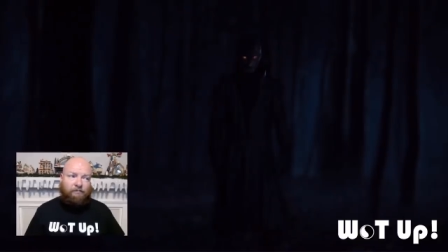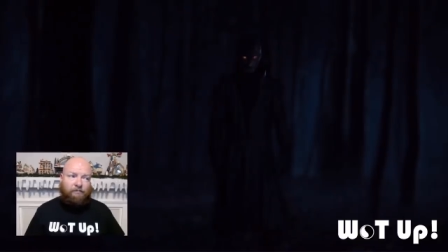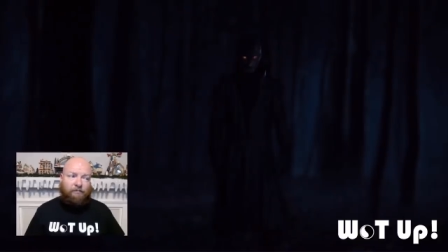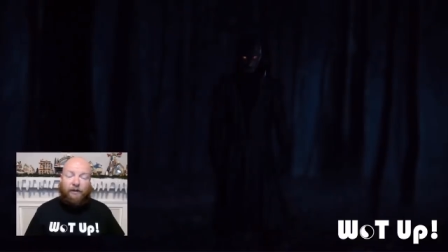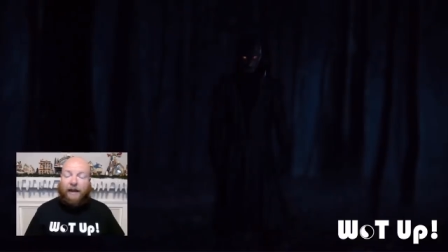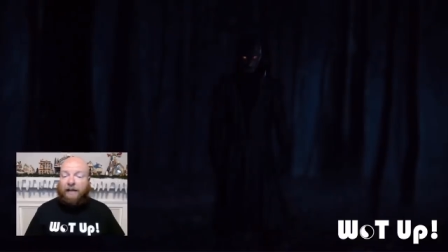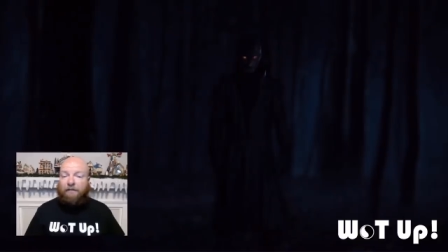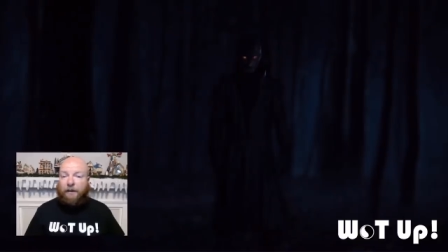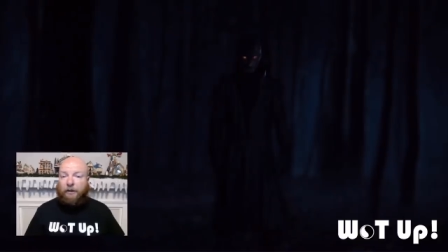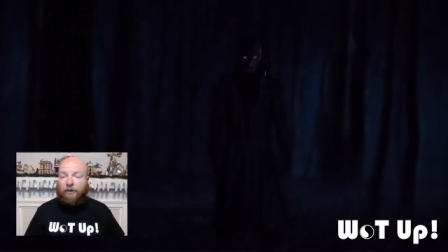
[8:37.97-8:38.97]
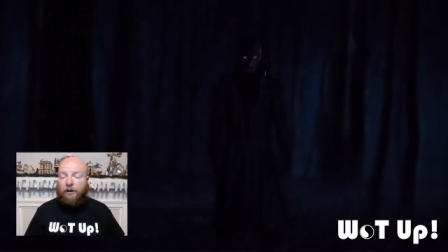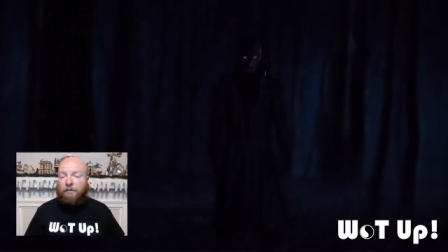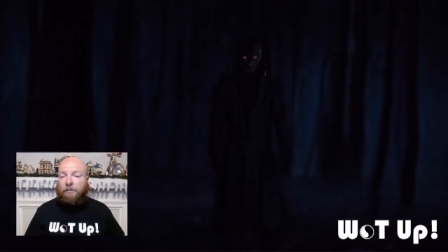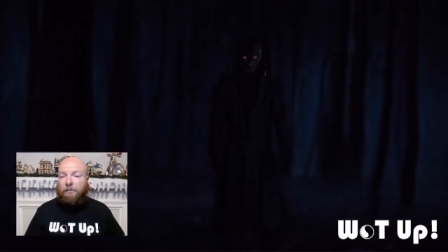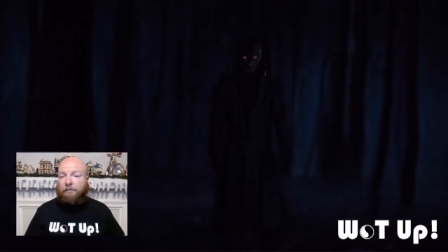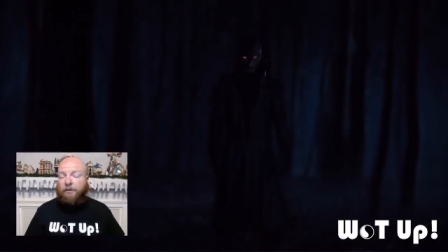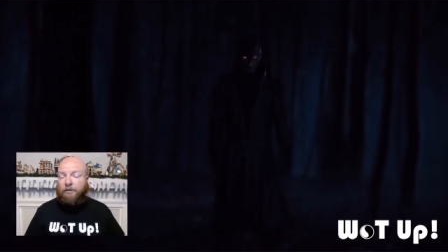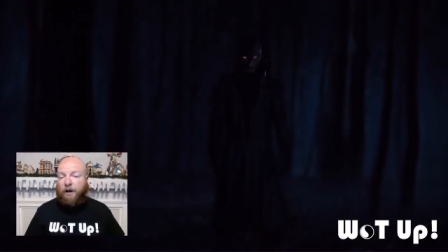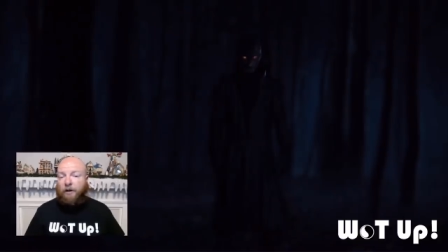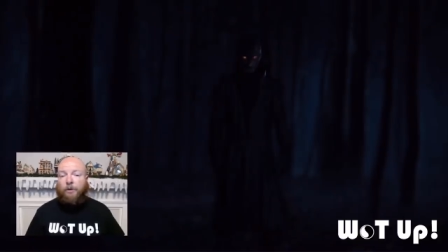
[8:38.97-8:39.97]
for lack of a better term, the
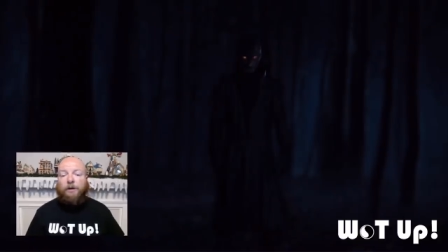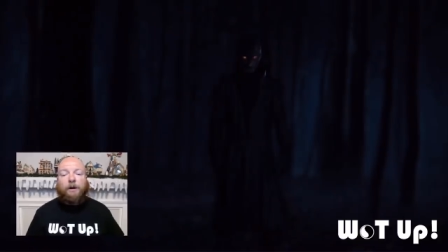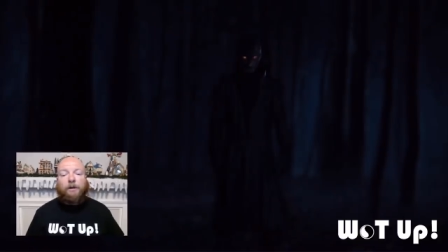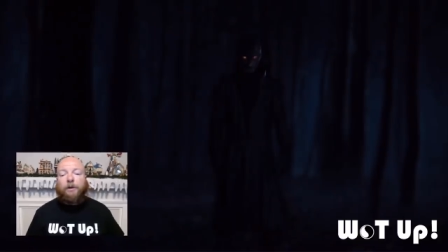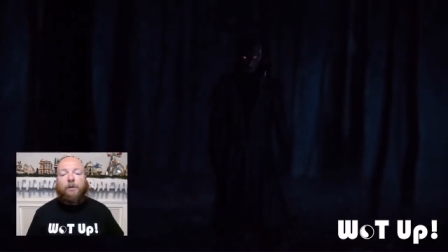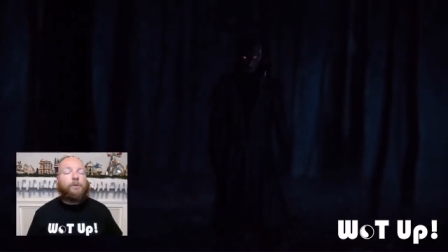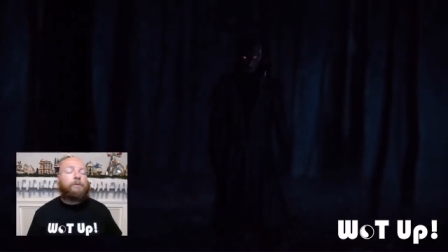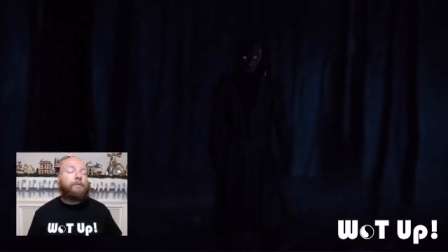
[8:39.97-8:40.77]
Dark One, although for